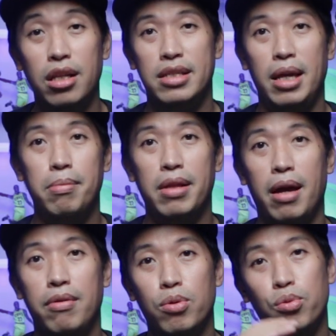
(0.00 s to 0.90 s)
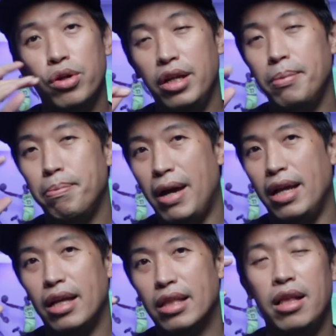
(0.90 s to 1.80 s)
same time you wouldn't
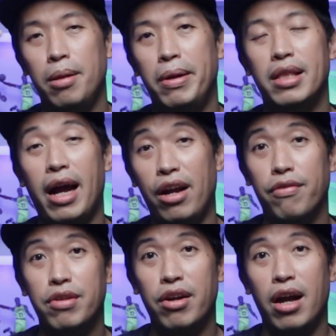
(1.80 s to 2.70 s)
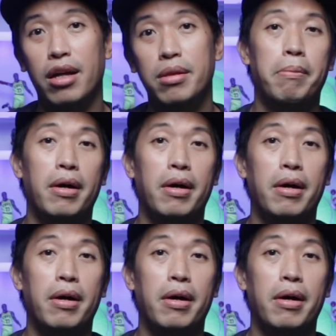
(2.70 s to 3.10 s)
mind it a little bit higher off the ground,